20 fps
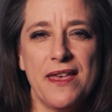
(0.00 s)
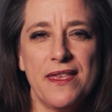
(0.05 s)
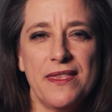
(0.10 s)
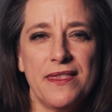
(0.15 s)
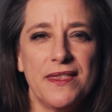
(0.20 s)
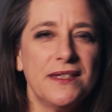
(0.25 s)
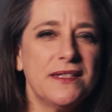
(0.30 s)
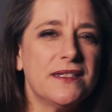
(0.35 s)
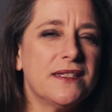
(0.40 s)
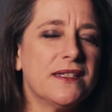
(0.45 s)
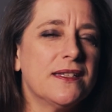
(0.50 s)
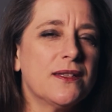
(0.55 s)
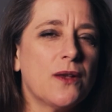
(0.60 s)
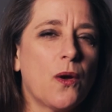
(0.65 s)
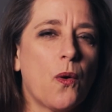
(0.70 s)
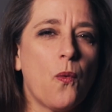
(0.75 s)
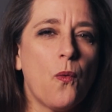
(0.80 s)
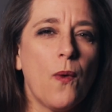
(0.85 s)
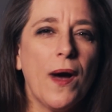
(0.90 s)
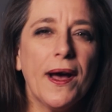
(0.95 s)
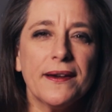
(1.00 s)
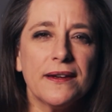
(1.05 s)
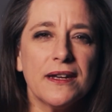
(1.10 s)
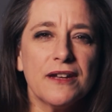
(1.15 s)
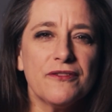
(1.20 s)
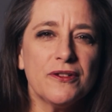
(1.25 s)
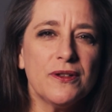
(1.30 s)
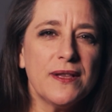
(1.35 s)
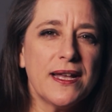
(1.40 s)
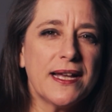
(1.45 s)
This is a
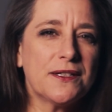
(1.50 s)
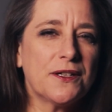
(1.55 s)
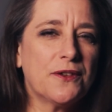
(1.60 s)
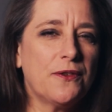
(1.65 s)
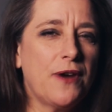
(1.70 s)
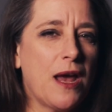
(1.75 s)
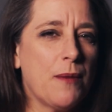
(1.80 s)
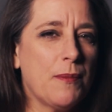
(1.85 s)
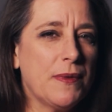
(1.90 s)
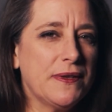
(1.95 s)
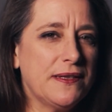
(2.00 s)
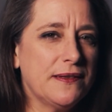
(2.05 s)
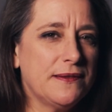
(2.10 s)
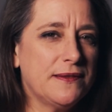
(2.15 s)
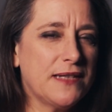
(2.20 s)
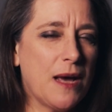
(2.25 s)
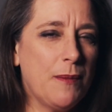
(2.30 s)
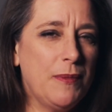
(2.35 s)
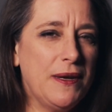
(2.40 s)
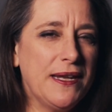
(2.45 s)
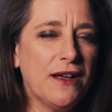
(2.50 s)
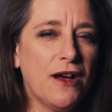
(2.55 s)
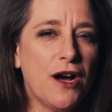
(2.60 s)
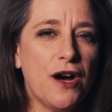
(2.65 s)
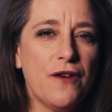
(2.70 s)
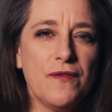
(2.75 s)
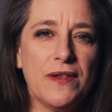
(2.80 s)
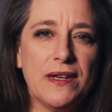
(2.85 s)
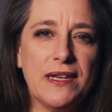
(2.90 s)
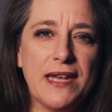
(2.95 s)
wonderful hexagram with the doubling
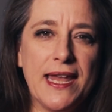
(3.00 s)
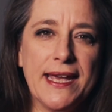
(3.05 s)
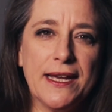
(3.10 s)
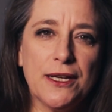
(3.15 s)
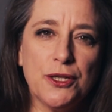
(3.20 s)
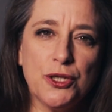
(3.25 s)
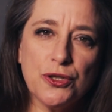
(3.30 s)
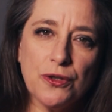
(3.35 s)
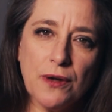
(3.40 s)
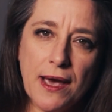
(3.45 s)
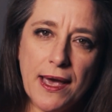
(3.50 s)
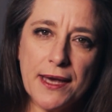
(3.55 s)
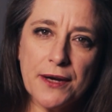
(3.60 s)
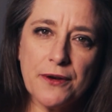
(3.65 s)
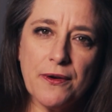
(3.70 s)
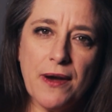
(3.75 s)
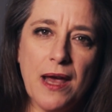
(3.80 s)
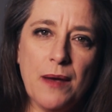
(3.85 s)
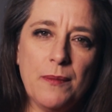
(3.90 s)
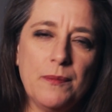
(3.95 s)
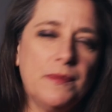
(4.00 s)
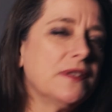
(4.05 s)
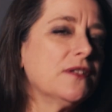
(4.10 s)
of the lake triagram,